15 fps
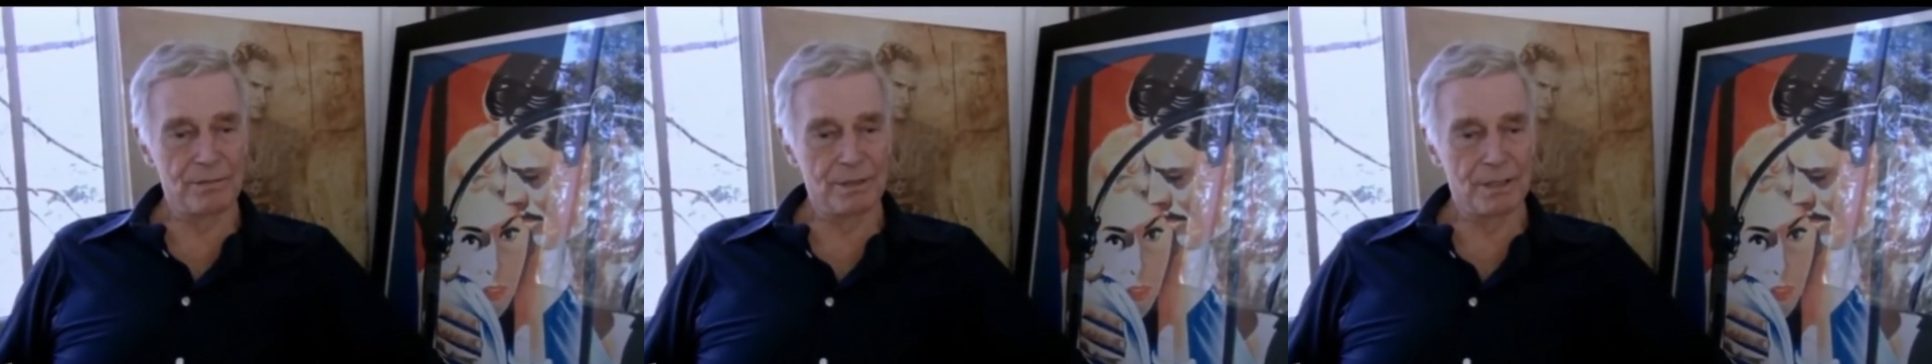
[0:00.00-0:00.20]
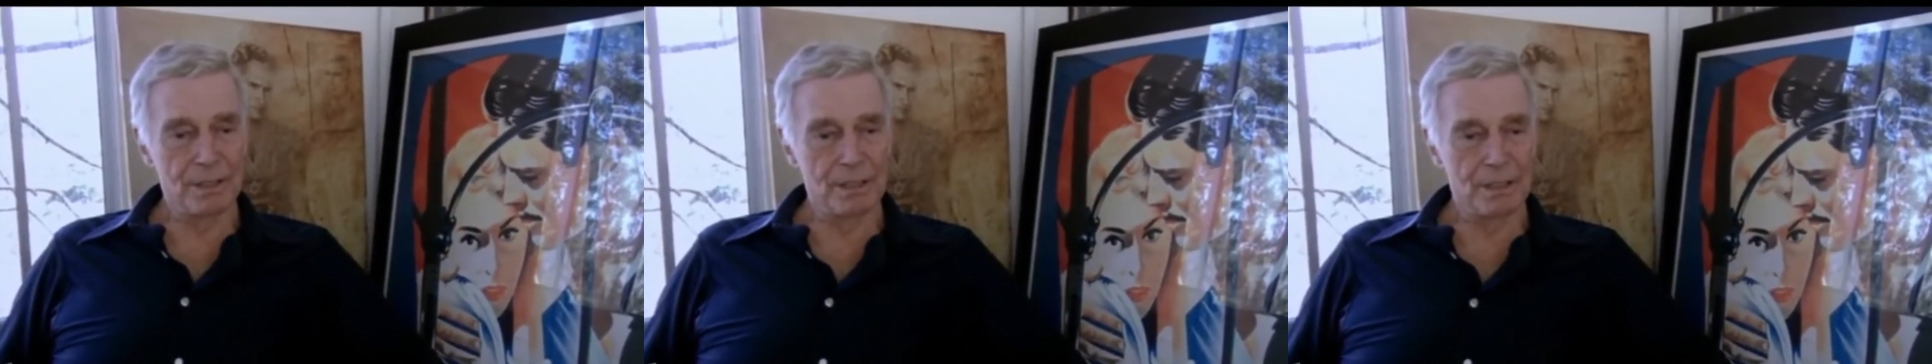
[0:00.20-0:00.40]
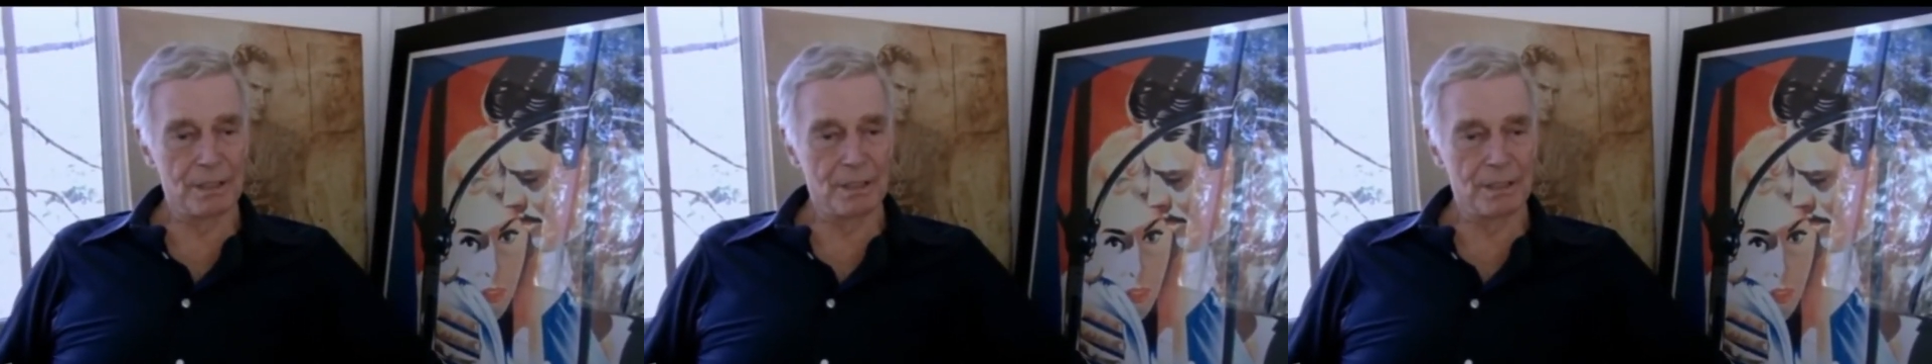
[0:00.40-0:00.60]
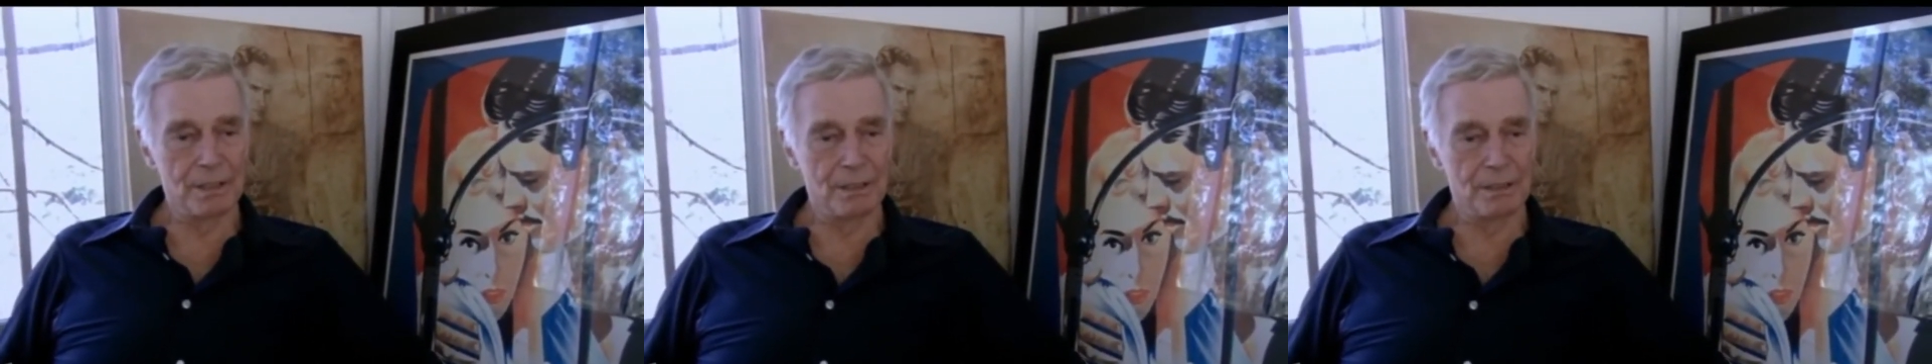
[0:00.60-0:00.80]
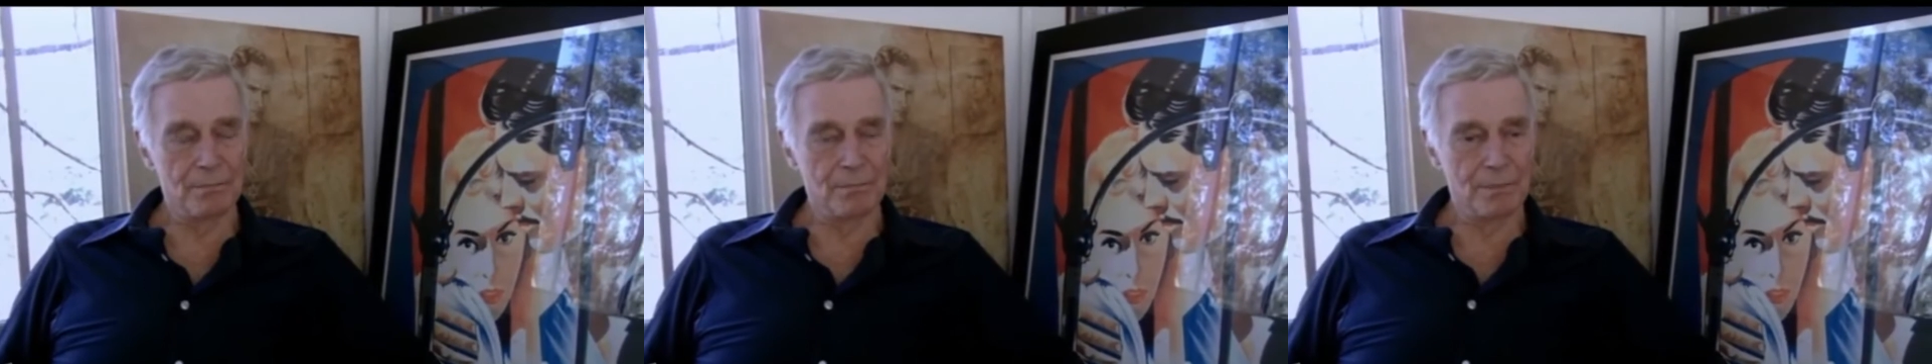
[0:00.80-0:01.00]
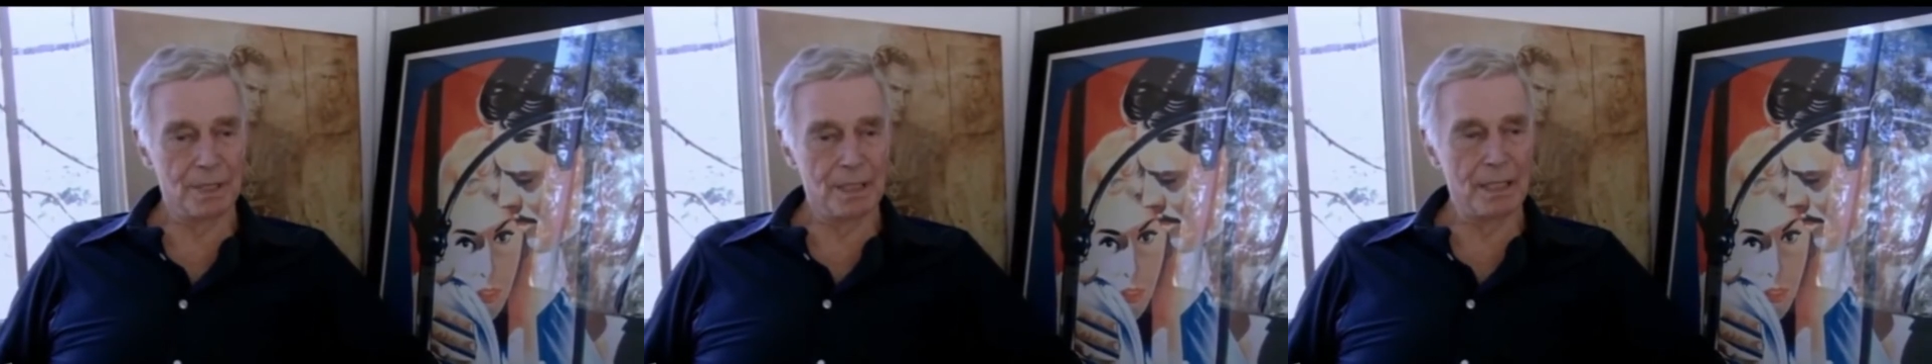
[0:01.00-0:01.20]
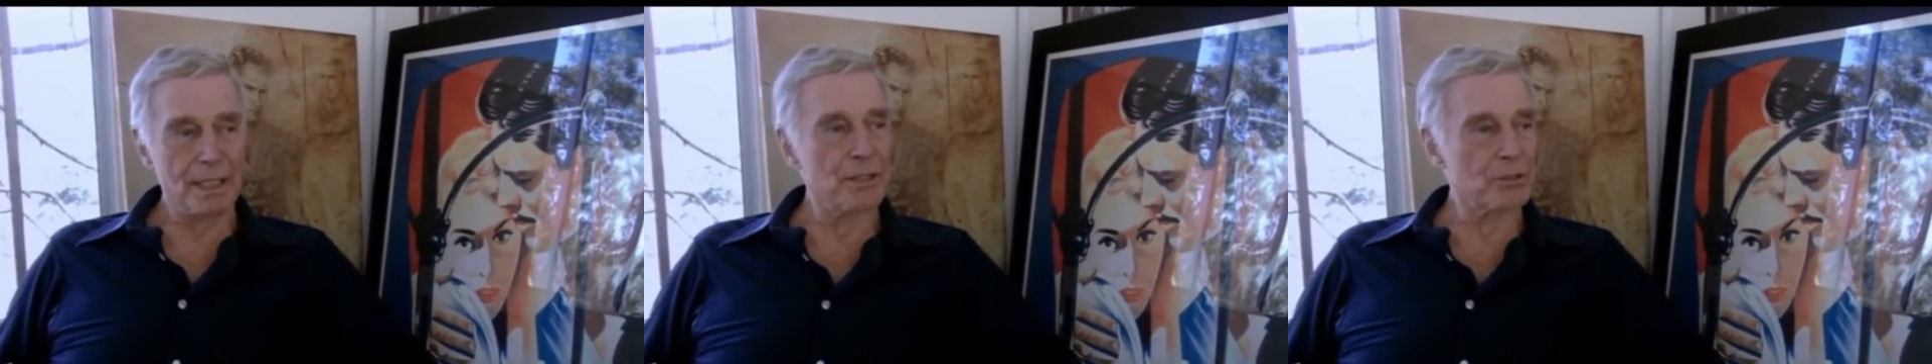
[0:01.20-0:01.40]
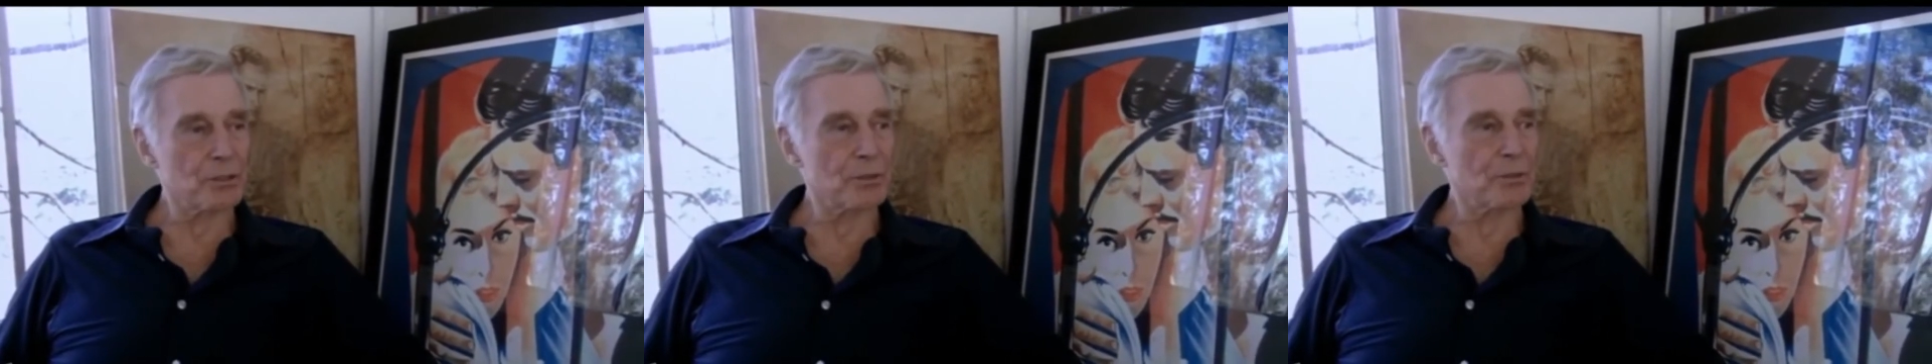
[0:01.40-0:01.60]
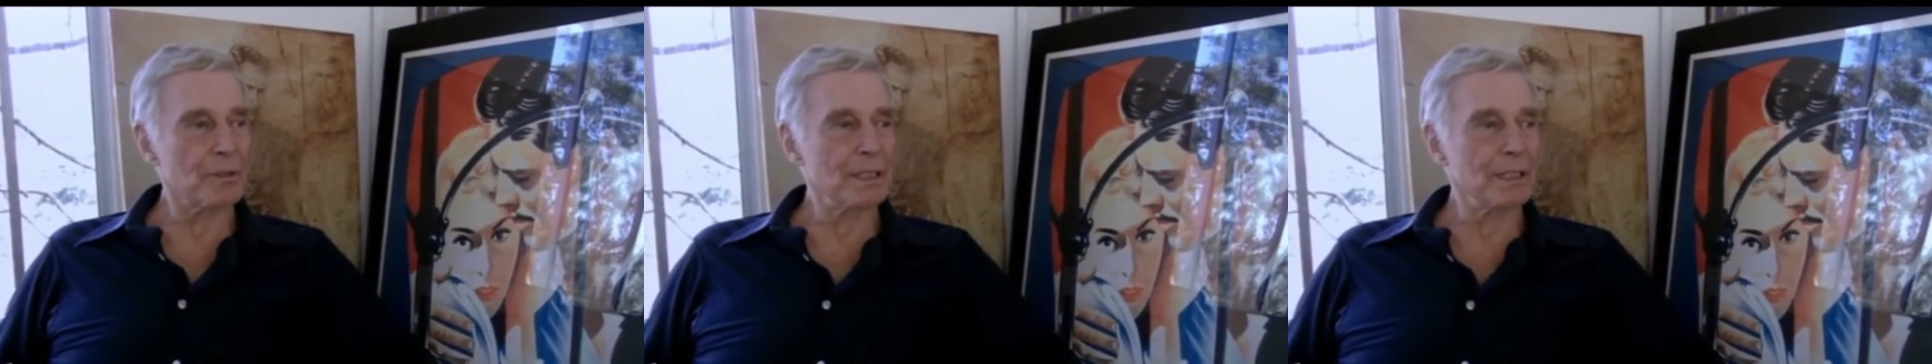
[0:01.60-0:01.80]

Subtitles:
best hair pieces